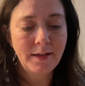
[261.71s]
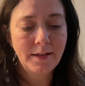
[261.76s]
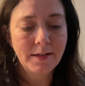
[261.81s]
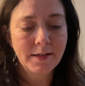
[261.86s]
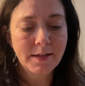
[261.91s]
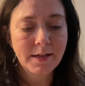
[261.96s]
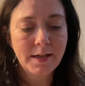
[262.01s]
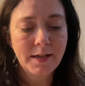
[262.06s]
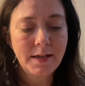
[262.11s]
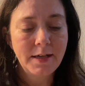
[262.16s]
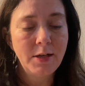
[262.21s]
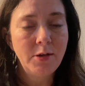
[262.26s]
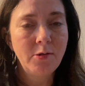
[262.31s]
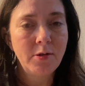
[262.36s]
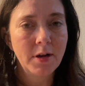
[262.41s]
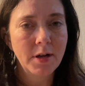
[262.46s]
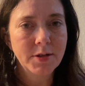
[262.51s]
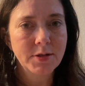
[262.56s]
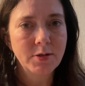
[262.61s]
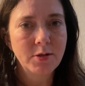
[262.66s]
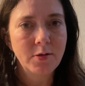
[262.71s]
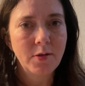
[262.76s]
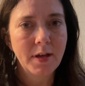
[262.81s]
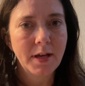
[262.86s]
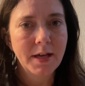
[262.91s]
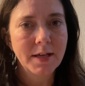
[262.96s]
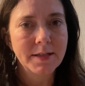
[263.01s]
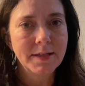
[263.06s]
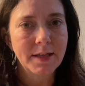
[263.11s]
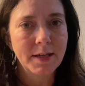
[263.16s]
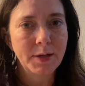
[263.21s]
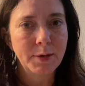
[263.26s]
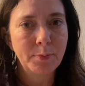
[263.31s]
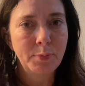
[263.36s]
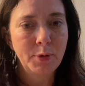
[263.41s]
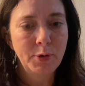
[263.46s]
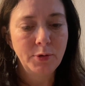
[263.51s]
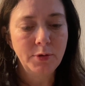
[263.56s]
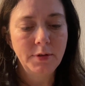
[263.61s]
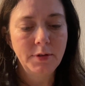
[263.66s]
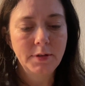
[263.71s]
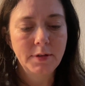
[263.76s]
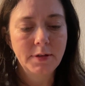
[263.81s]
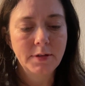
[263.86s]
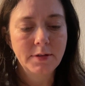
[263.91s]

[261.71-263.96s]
look at, and you can also do like a center pull.